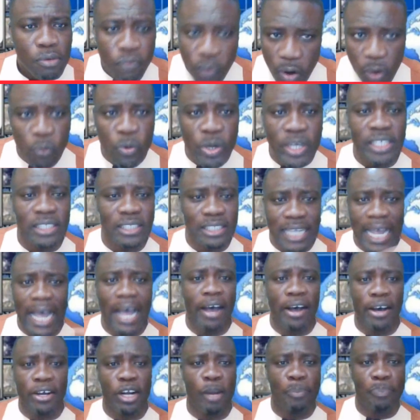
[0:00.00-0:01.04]
for which
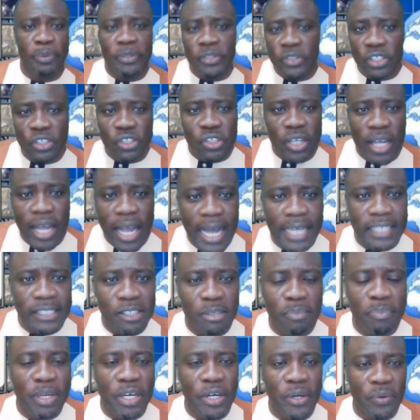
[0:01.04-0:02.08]
that other position
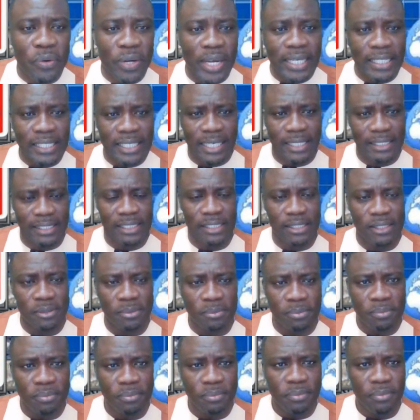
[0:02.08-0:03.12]
has to be created?
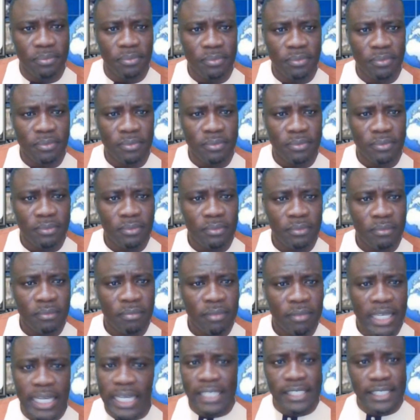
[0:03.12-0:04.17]

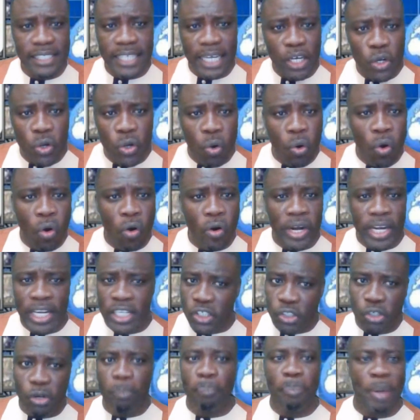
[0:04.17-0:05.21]
Is the goal
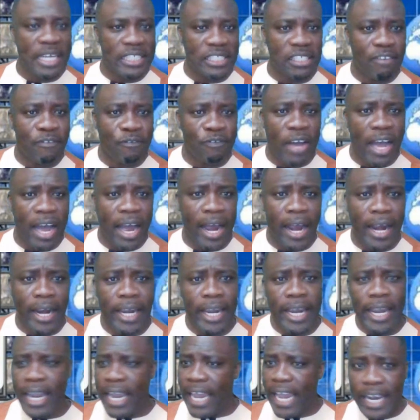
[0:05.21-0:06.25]
is to
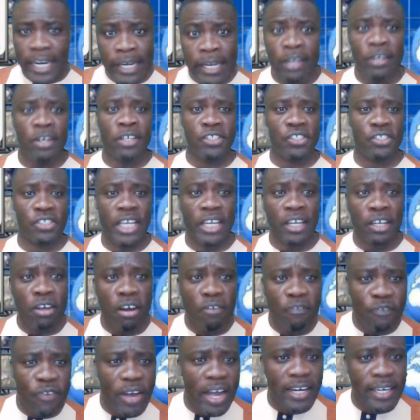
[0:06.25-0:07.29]
pacify another
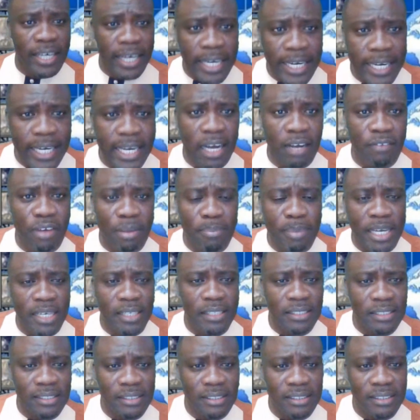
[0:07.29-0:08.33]
single fund in
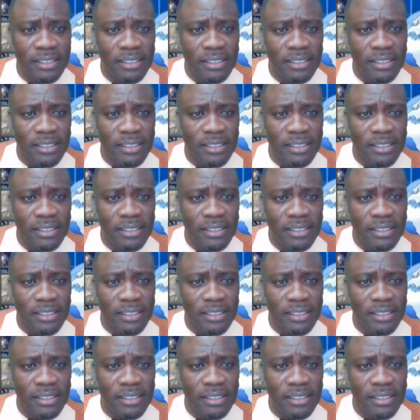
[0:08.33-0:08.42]
government?